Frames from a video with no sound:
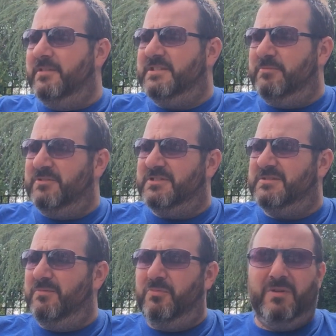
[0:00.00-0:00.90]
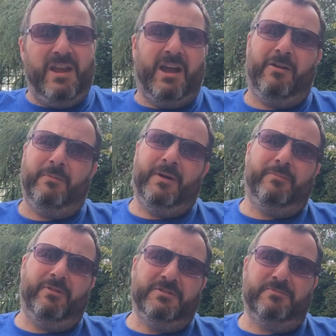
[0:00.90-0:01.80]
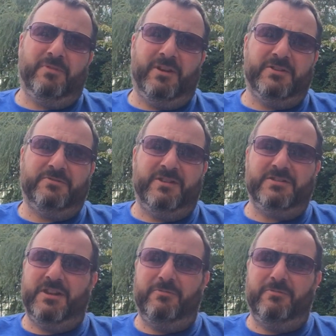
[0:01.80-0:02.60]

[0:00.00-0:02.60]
which was way out of my price range,